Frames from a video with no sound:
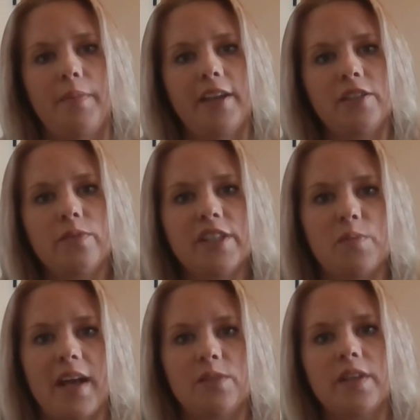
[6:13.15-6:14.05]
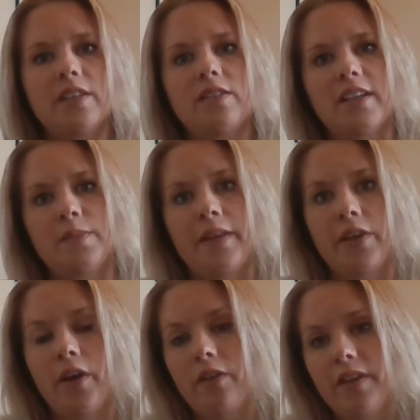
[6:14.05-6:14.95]
Patient responds with concerns about
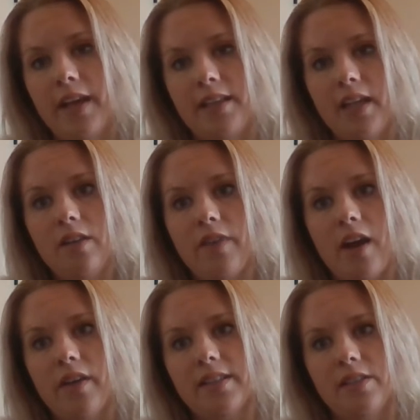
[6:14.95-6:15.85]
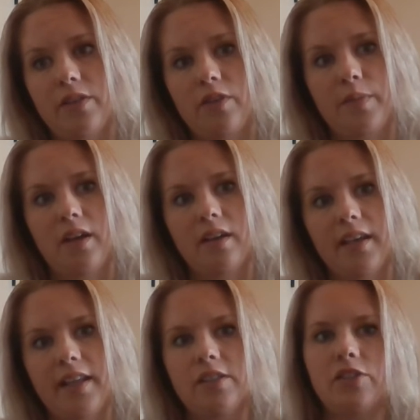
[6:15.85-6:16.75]
the COVID-19 virus in donor milk
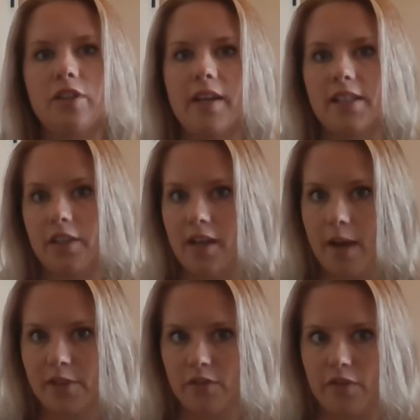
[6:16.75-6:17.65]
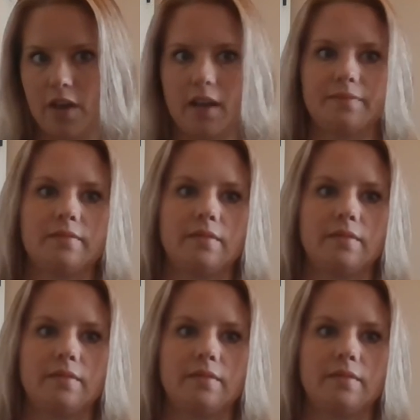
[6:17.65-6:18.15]
and isn't sure that's a good option for her.